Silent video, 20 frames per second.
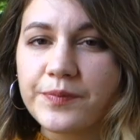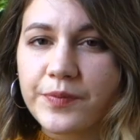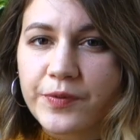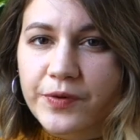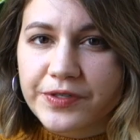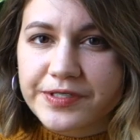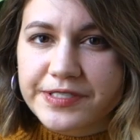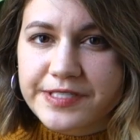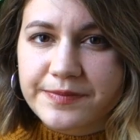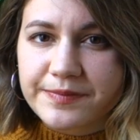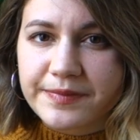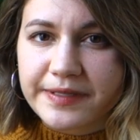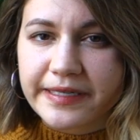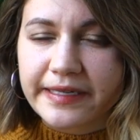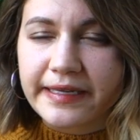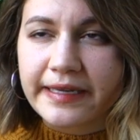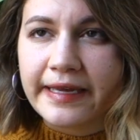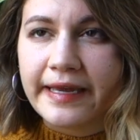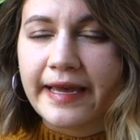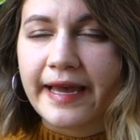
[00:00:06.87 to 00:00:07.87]
important to
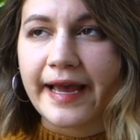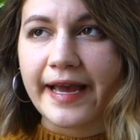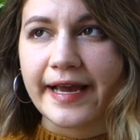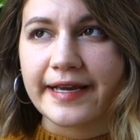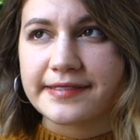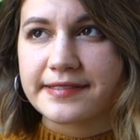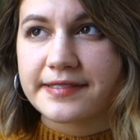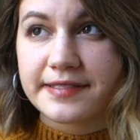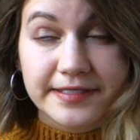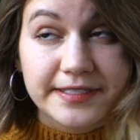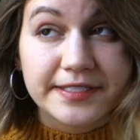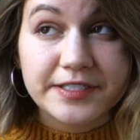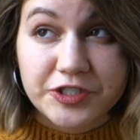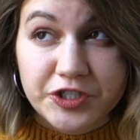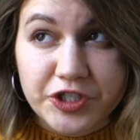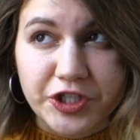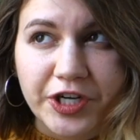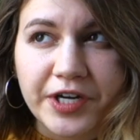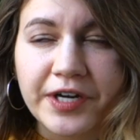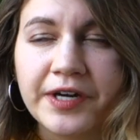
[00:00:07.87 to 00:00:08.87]
me as a
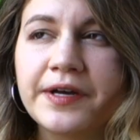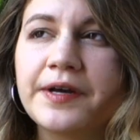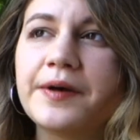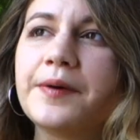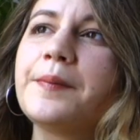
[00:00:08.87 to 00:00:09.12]
teacher,